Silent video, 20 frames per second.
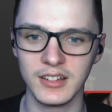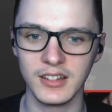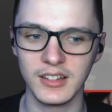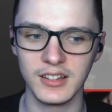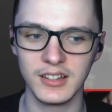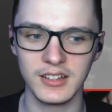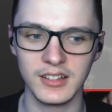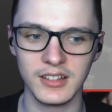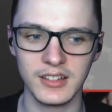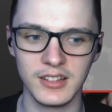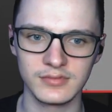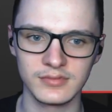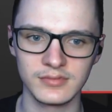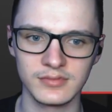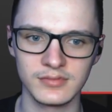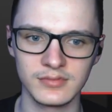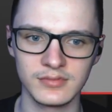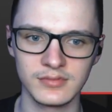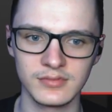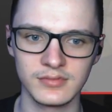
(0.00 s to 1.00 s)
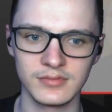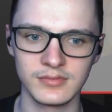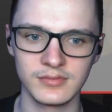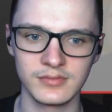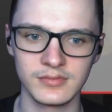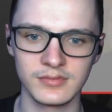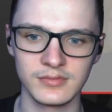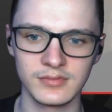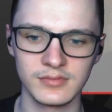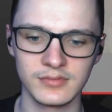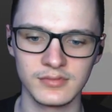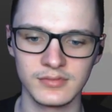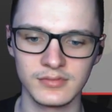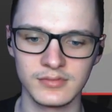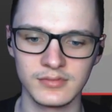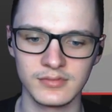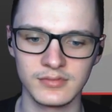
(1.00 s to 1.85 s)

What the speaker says: [no speech]